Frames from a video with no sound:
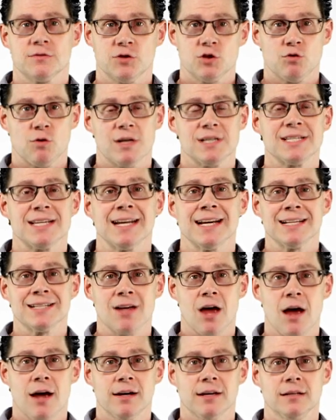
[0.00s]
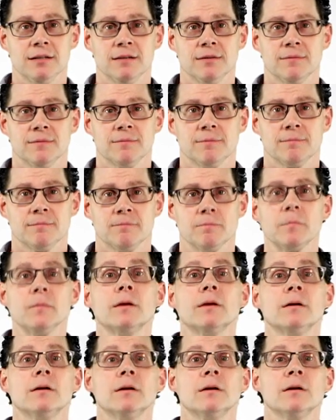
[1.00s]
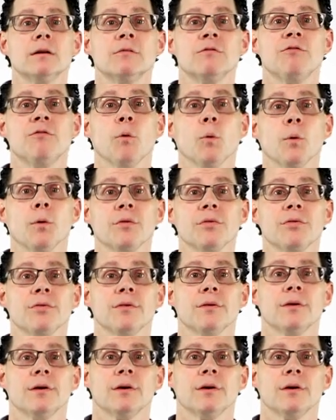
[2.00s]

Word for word: of stress and anxiety. Fourth,